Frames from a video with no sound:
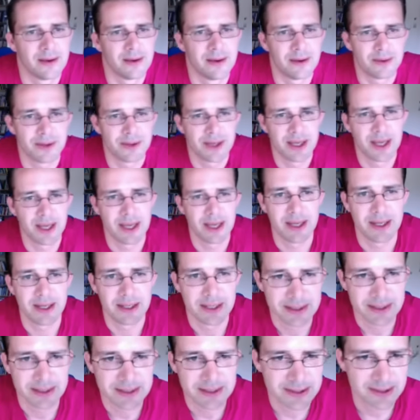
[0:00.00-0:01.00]
Okay,
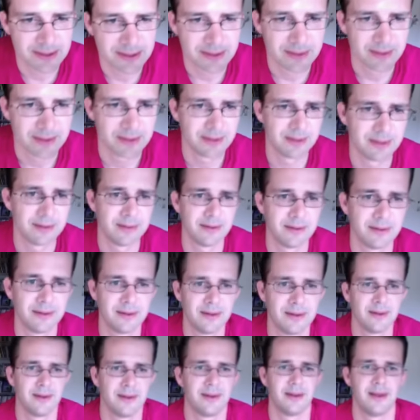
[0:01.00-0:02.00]
let's
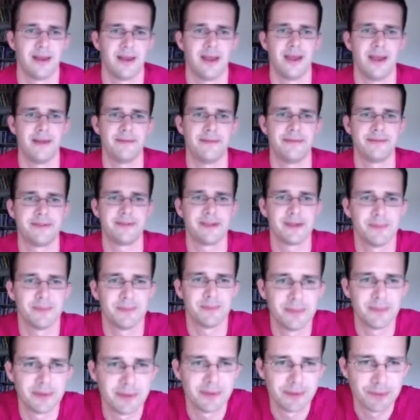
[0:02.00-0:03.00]
have
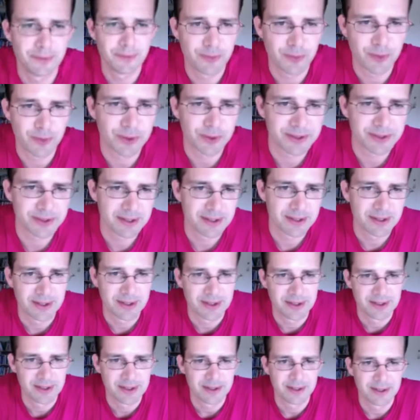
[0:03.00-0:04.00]
some thought
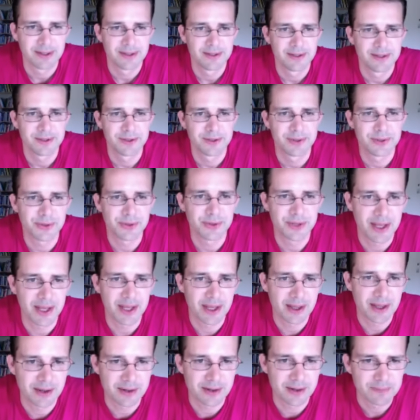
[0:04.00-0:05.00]

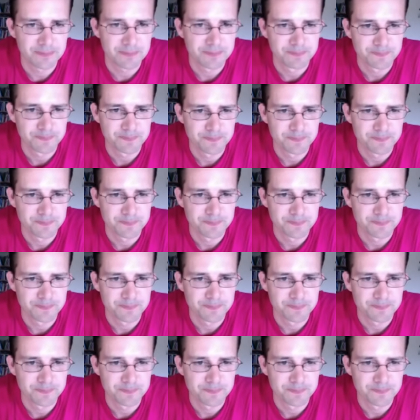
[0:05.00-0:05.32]
together.